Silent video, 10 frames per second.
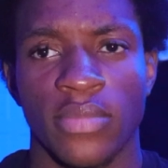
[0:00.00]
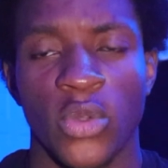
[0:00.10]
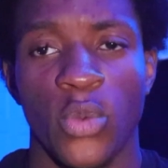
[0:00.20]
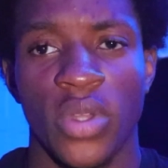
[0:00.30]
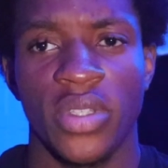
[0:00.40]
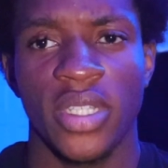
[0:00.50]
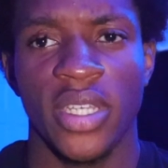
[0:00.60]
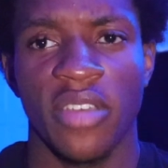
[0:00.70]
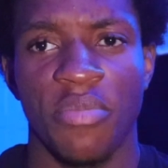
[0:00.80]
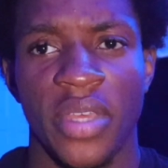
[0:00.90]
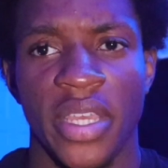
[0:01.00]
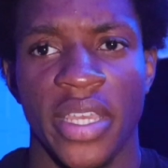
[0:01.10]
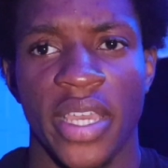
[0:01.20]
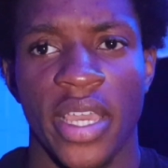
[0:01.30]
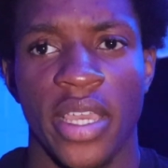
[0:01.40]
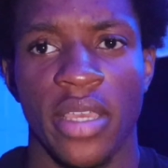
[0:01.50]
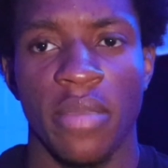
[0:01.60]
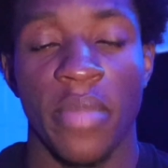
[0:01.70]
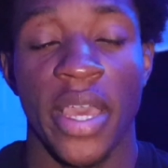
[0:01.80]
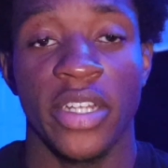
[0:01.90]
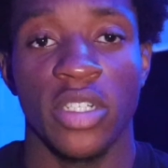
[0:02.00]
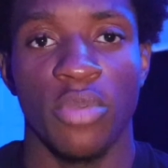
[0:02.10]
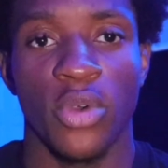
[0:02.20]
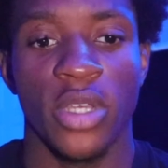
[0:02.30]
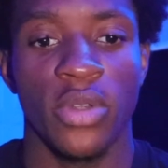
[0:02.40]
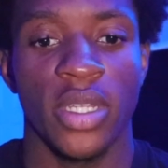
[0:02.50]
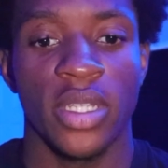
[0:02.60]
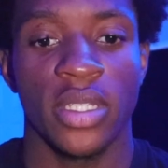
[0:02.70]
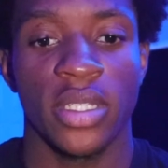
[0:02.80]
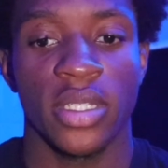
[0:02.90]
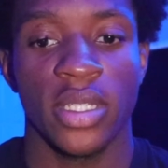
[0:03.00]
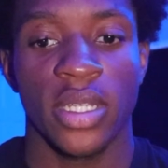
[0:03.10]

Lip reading: with CF being a manageable illness,